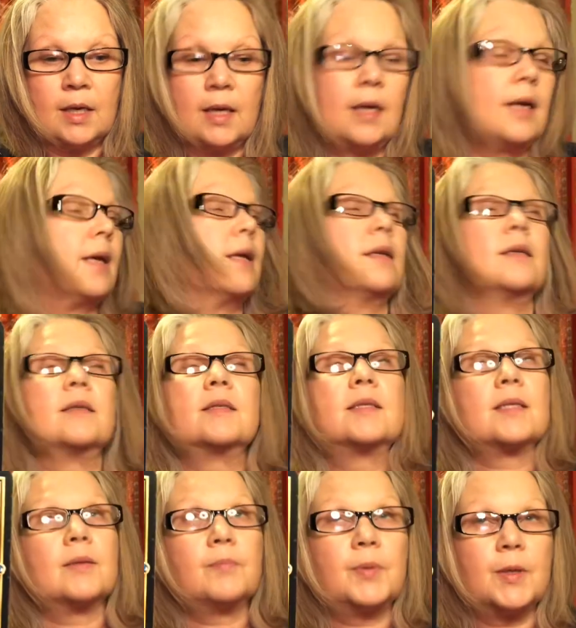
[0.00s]
And
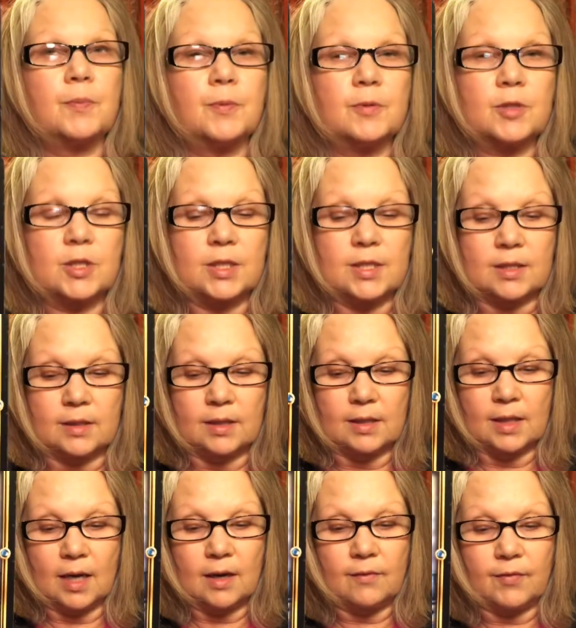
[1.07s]
some people just
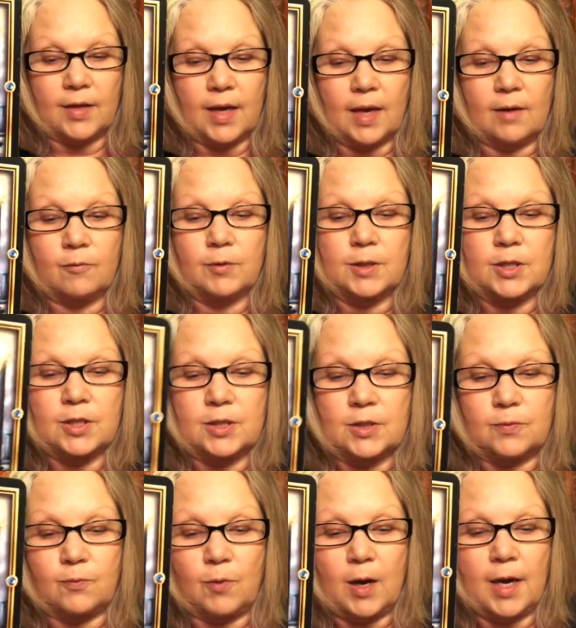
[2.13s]
love that, which is
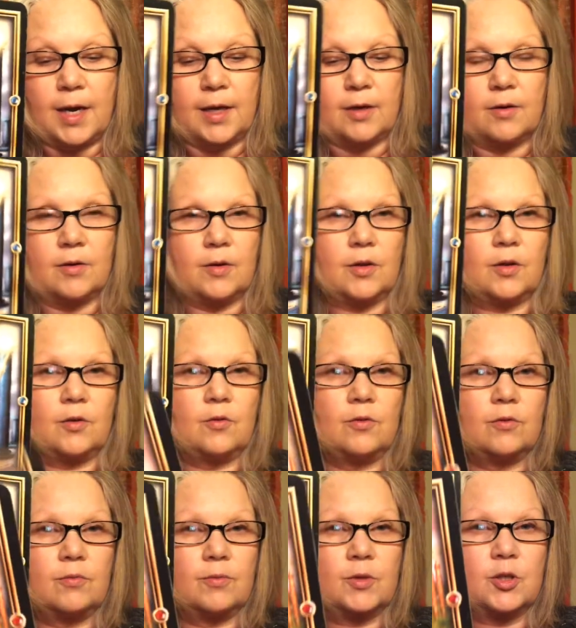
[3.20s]
why
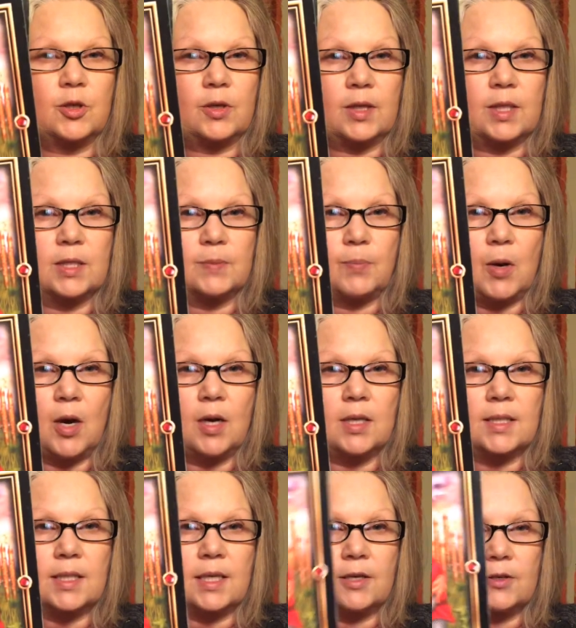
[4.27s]
you took this
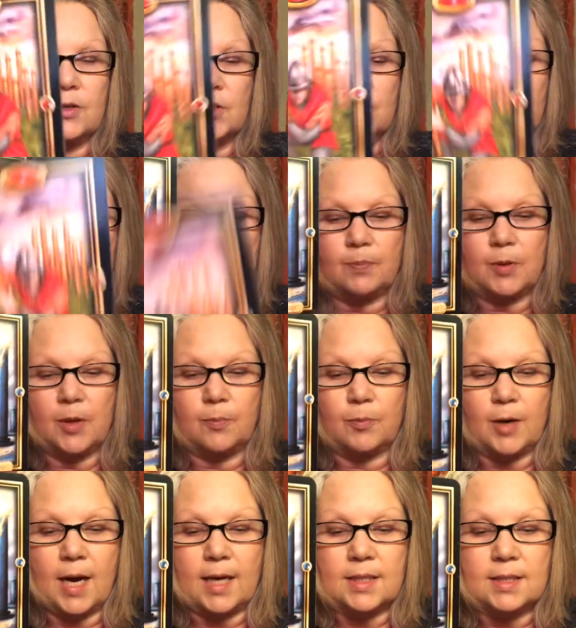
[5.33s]
pause here. So keep on
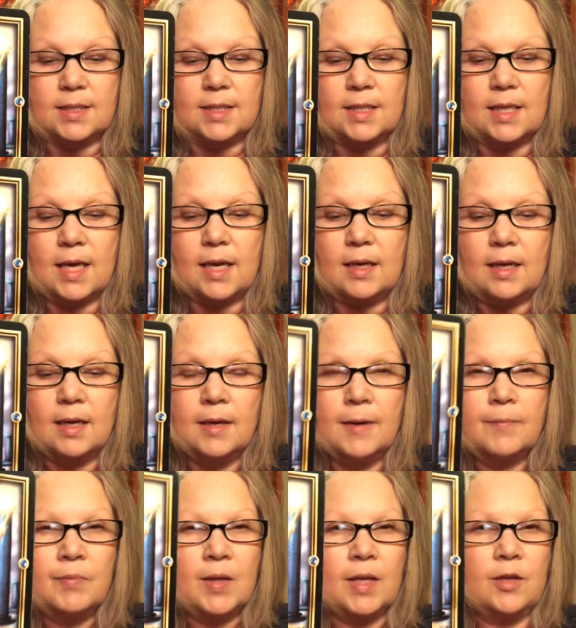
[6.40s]
practicing that,
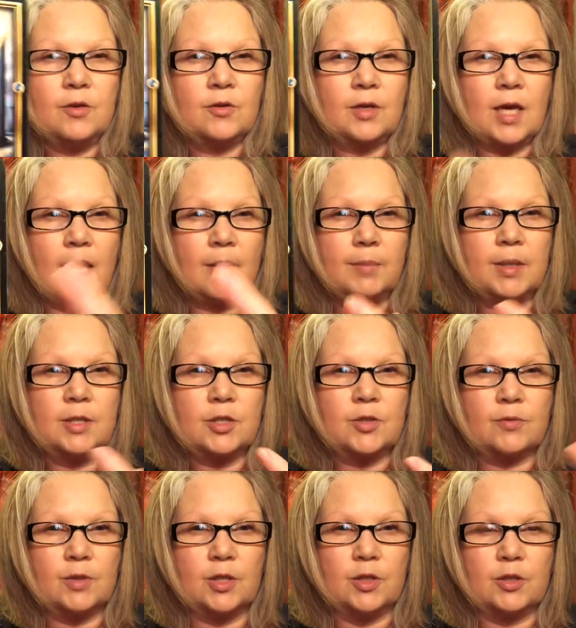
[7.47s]
and you'll come
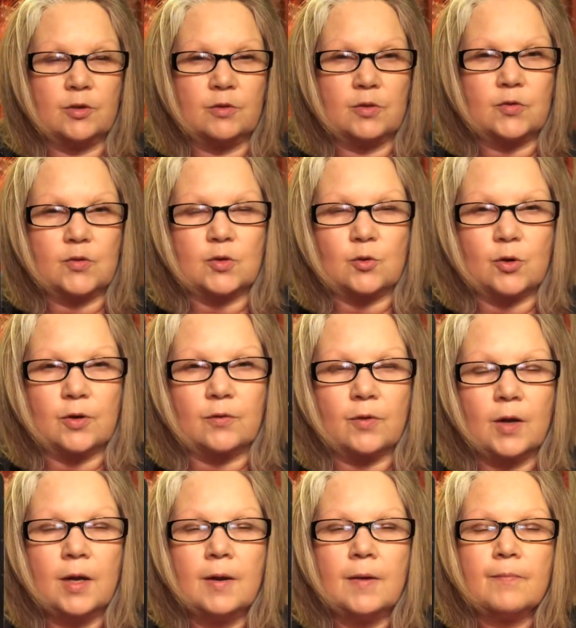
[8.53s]
into a new sort of
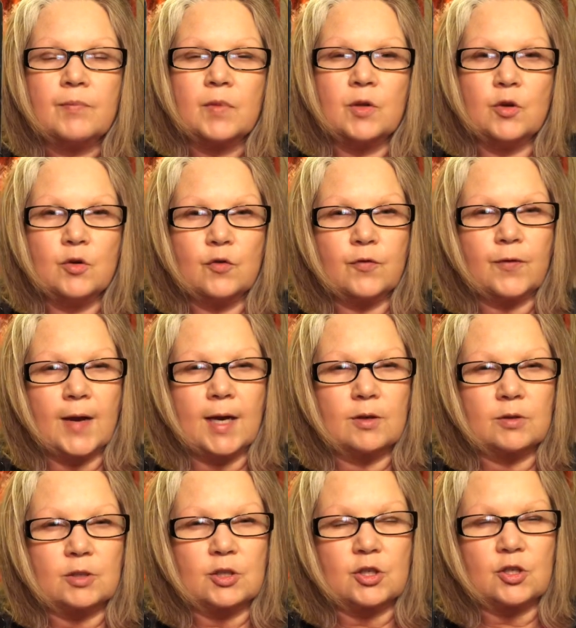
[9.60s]

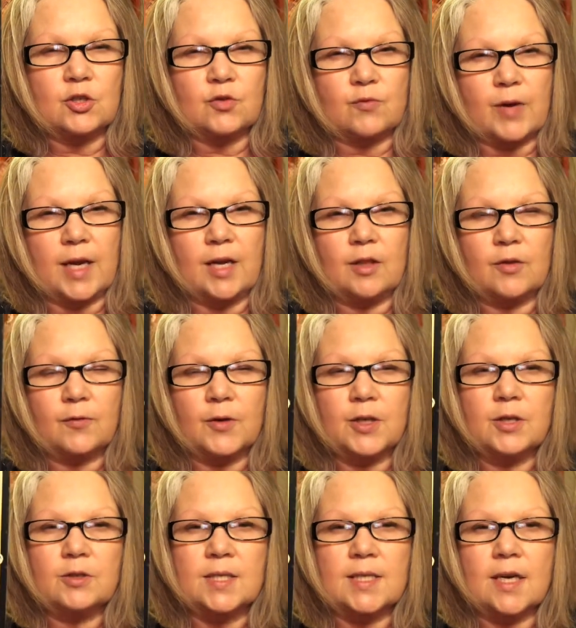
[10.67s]
newfound strength for
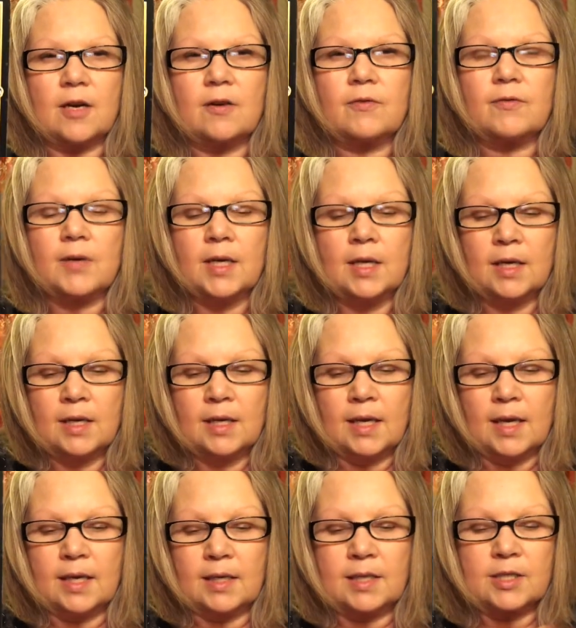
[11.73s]
yourself.
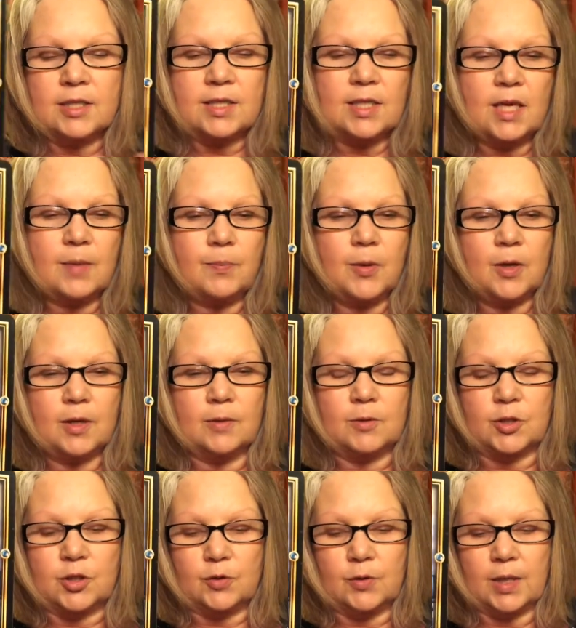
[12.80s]
And just keep on
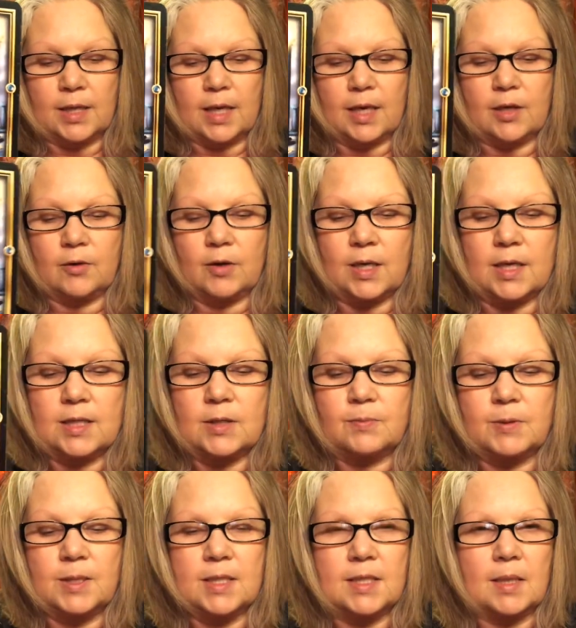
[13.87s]
doing that, you guys,
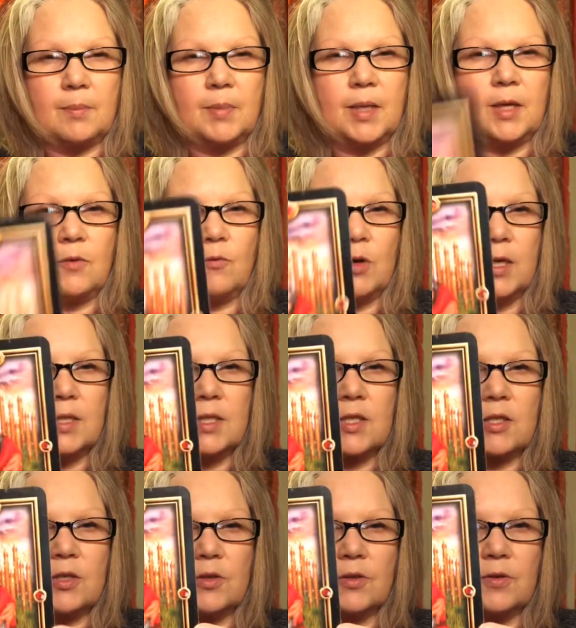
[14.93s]
when somebody wants
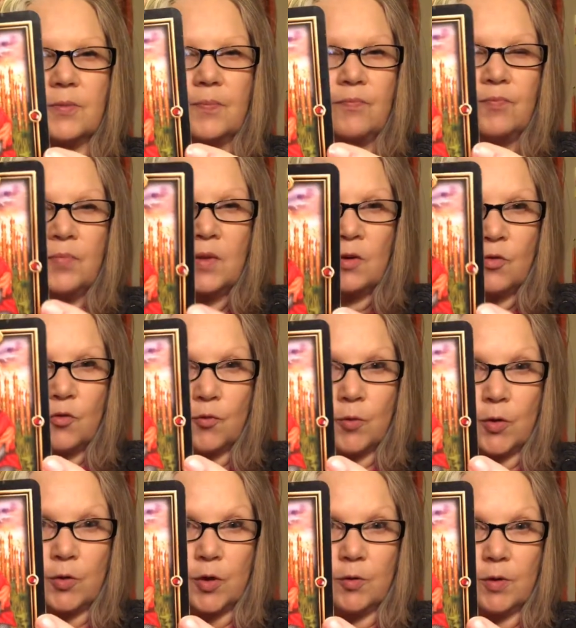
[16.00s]
to
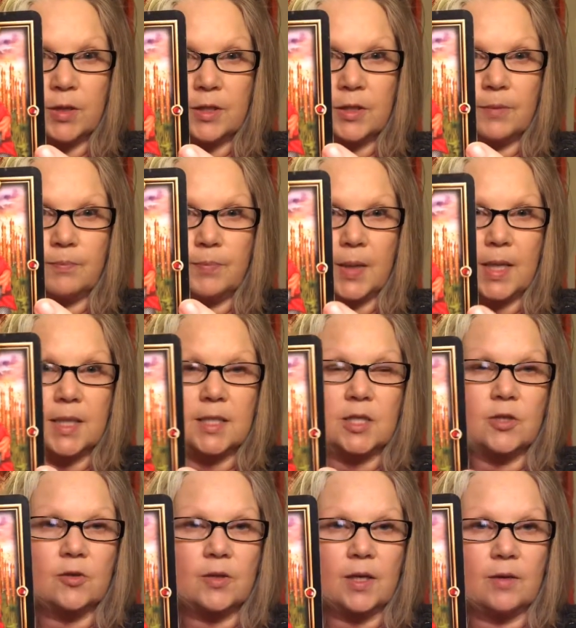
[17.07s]
throw you under the bus,
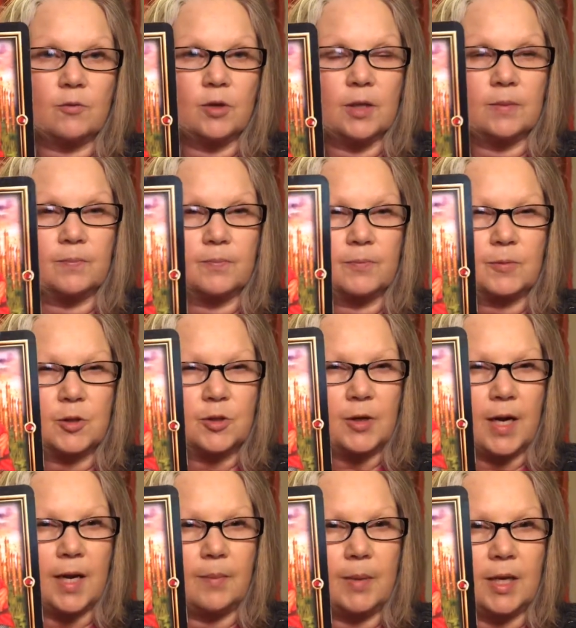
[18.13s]
or they want to
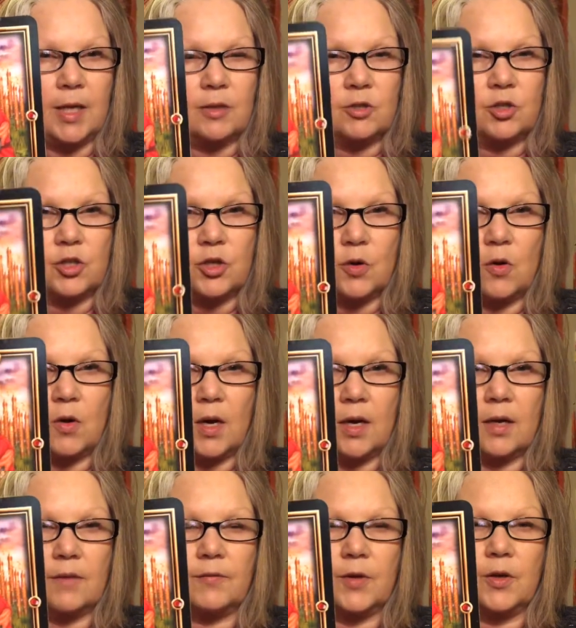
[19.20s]
try and make a joke out
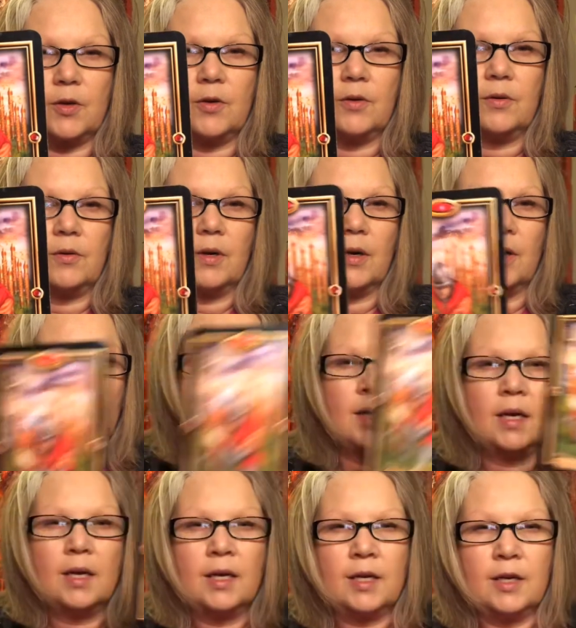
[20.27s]
of you, or,
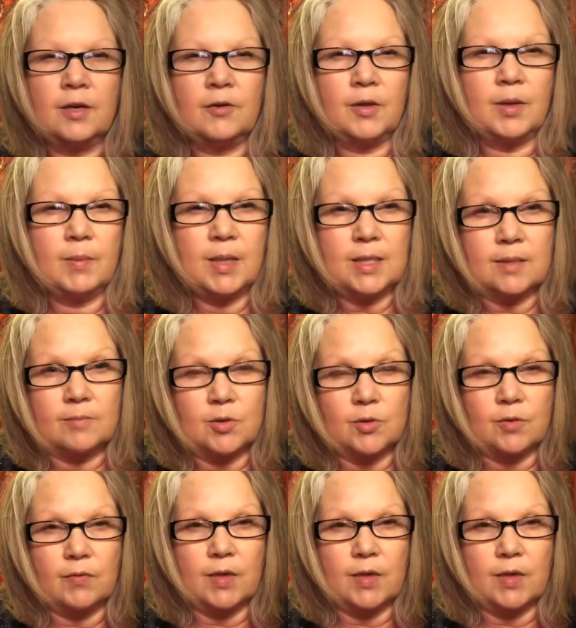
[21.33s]
you know, they make some sort of